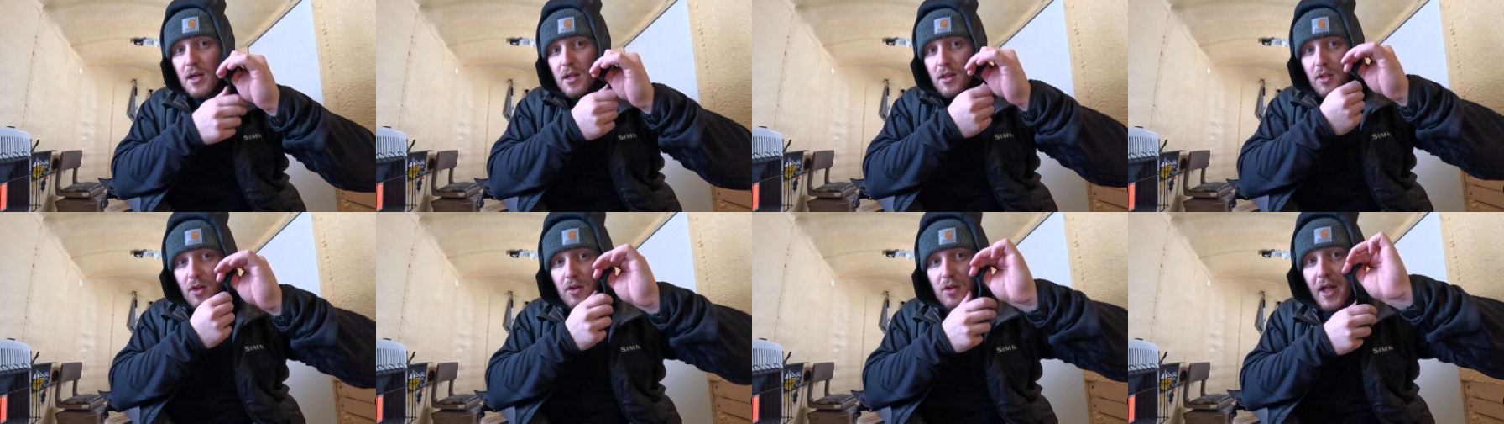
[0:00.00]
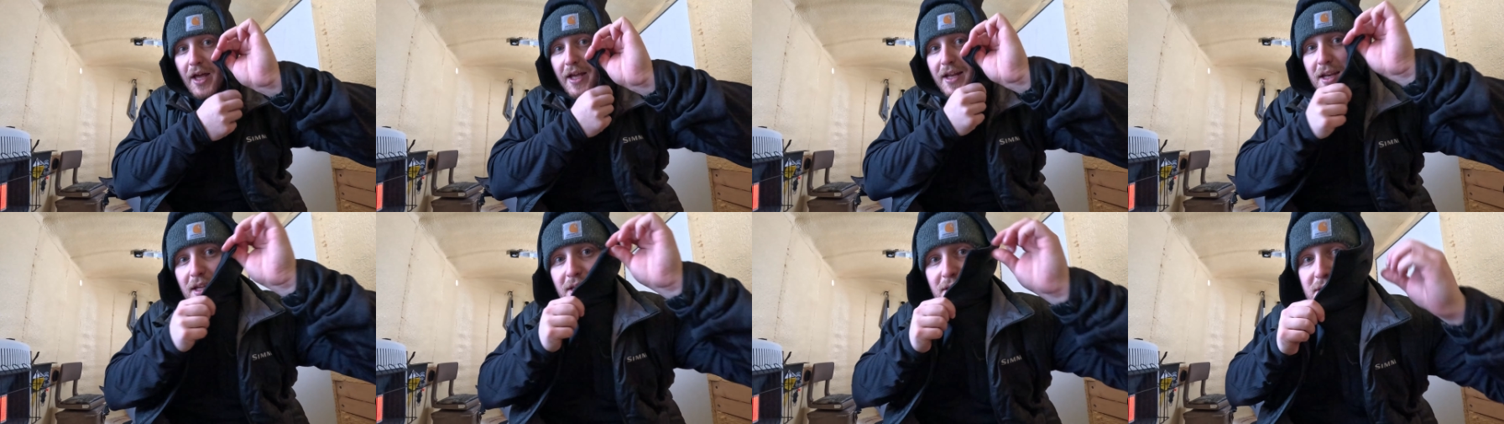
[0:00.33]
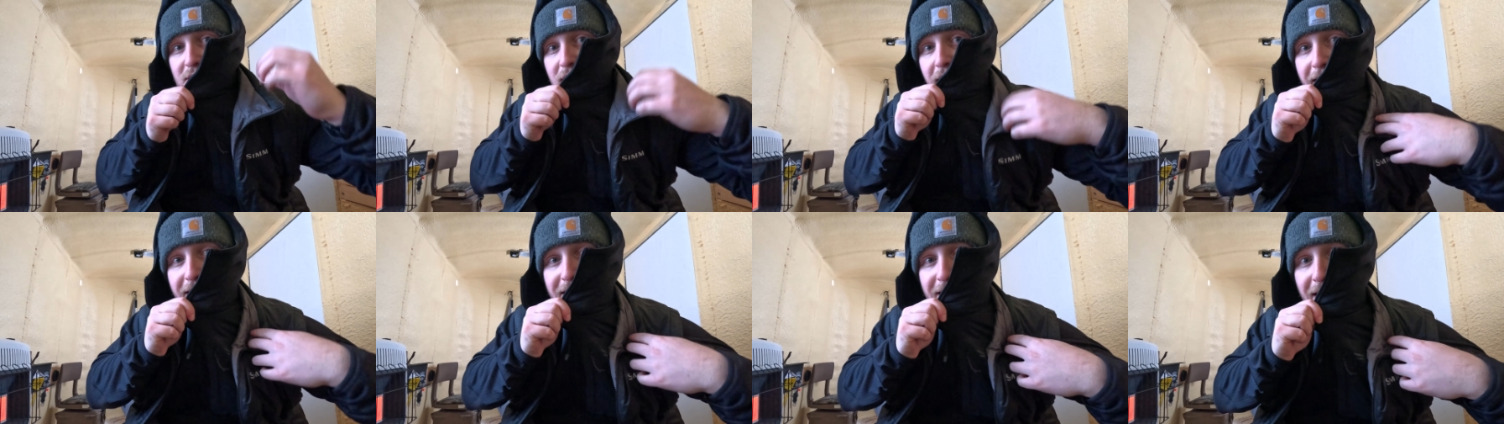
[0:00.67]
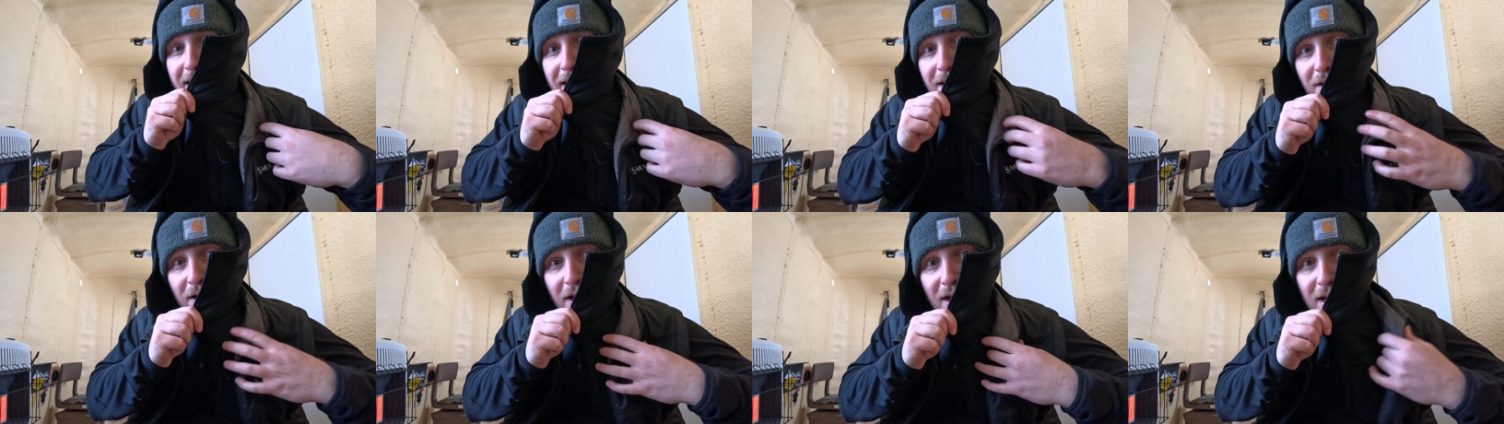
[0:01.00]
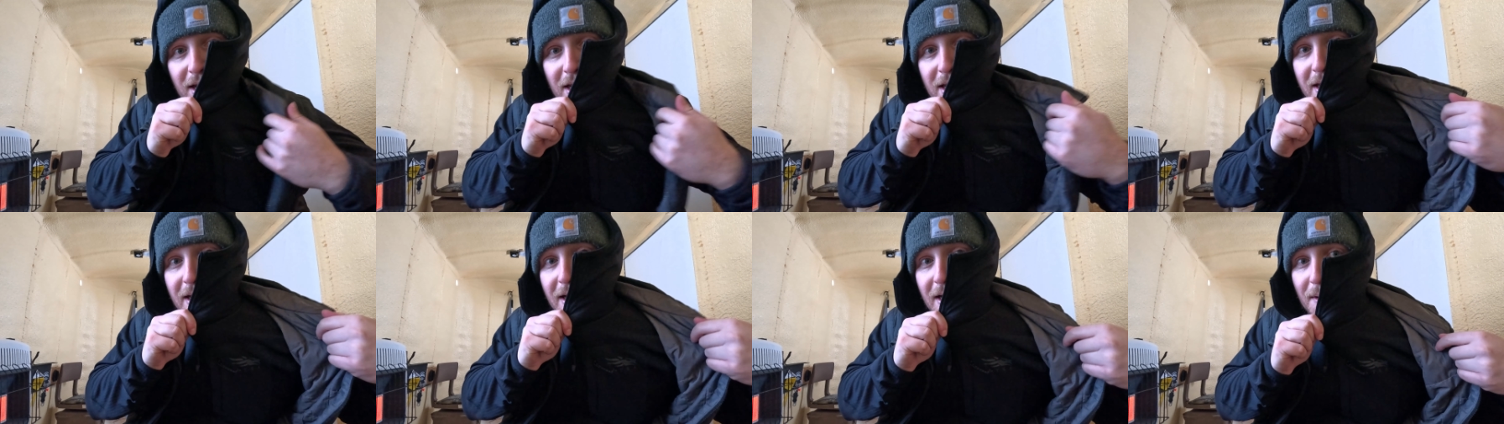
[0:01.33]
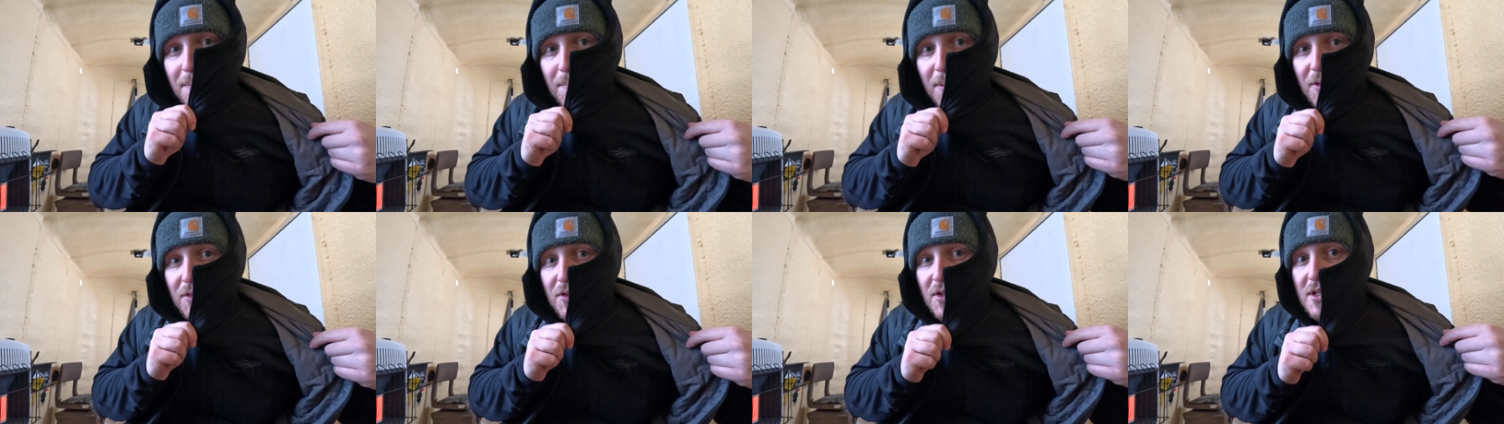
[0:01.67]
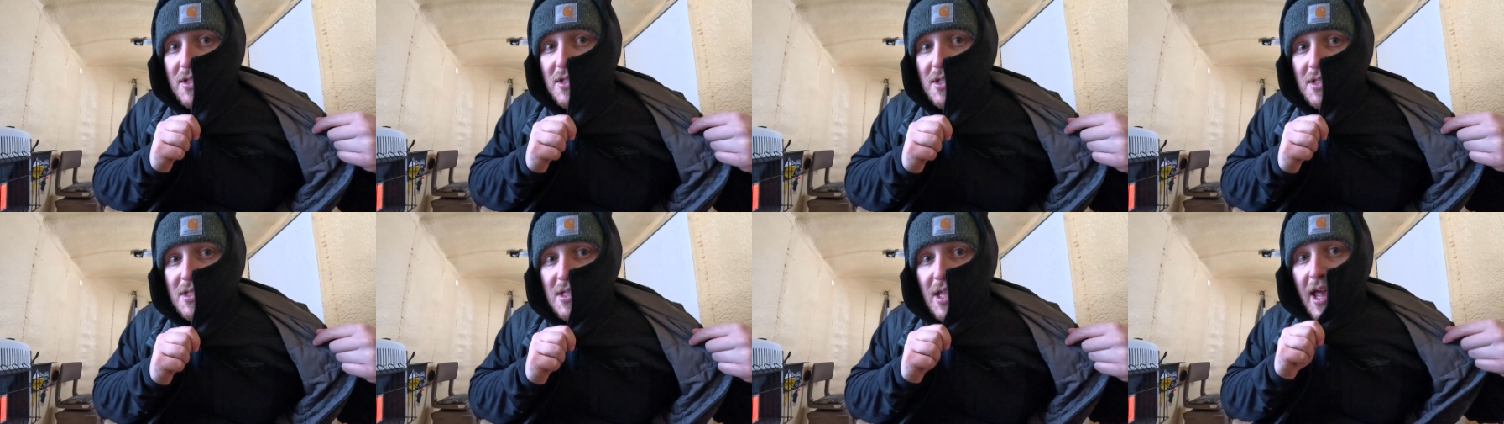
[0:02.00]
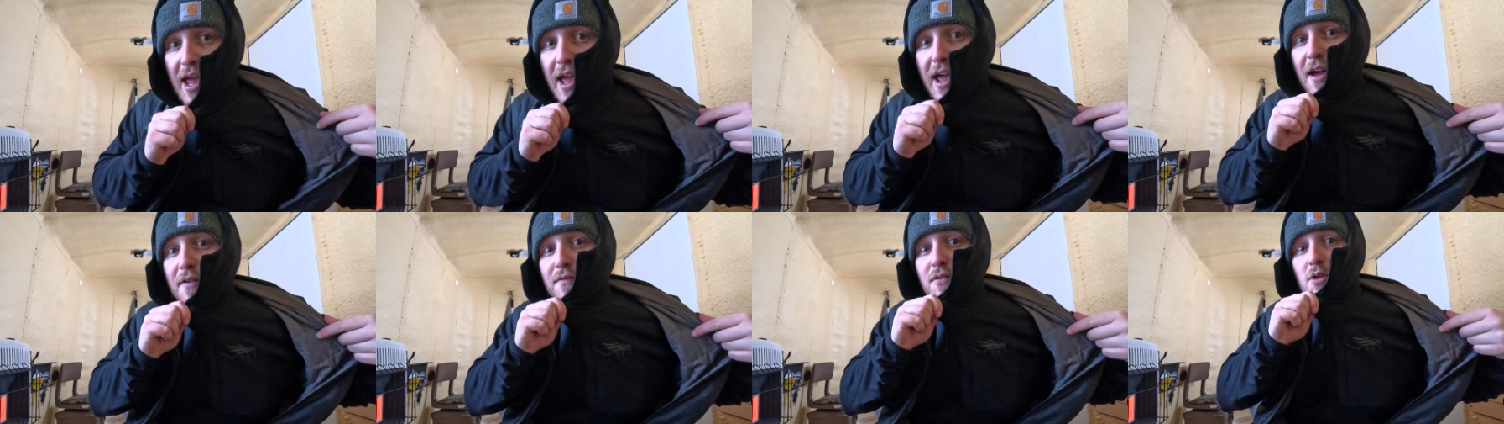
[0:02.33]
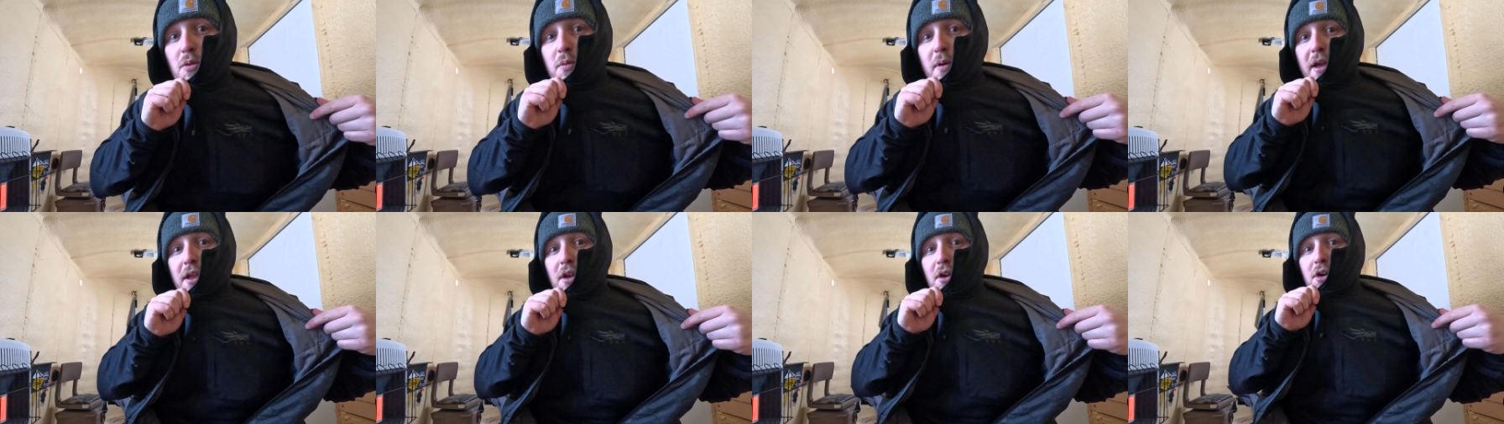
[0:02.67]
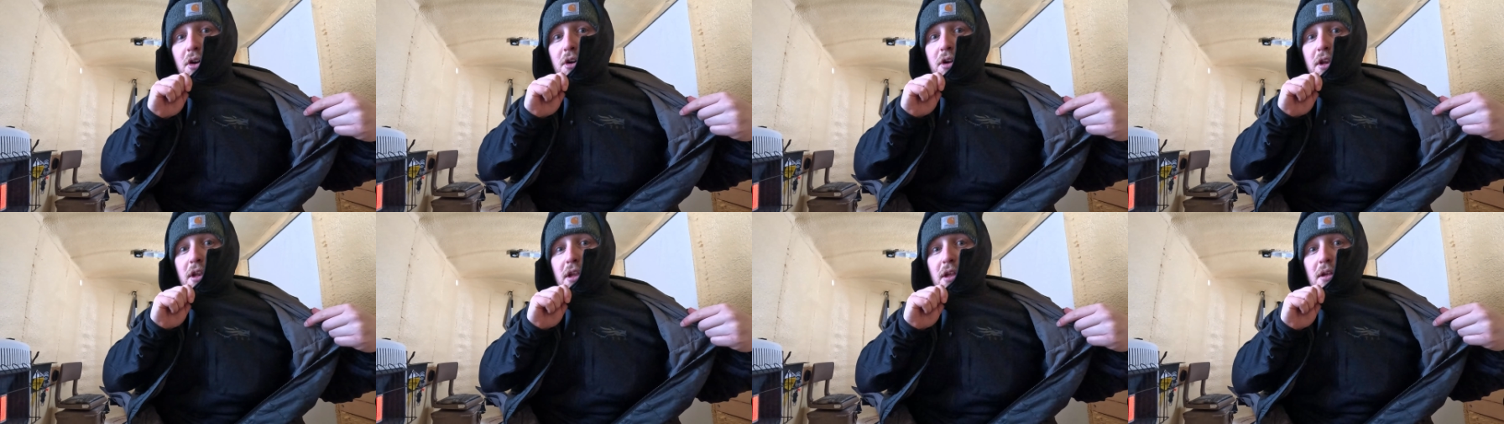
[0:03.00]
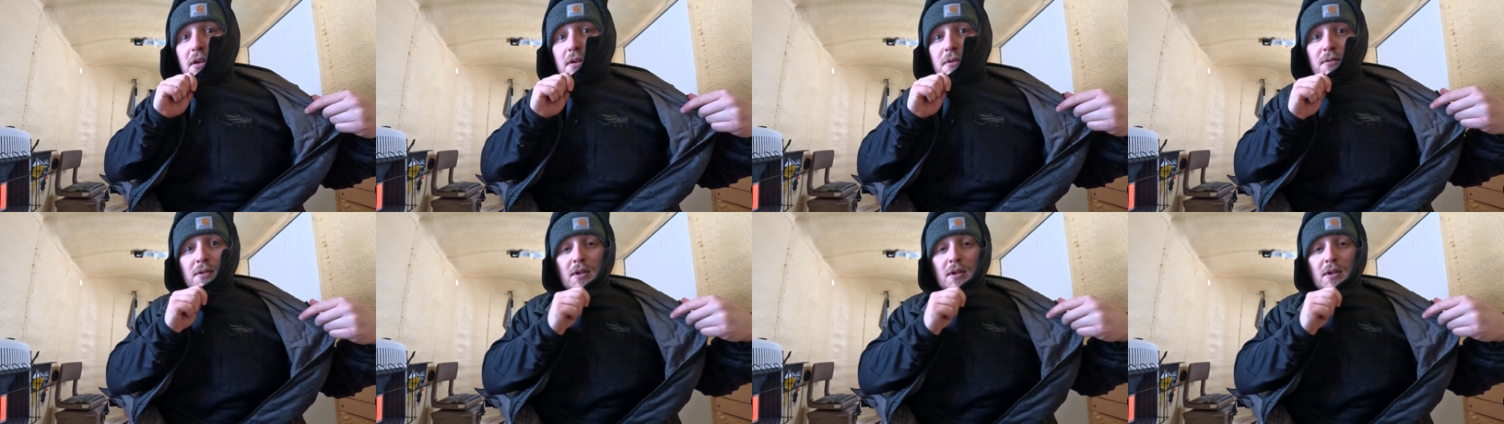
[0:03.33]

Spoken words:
The lighting's not that great in here, but this is the heavyweight hoodie.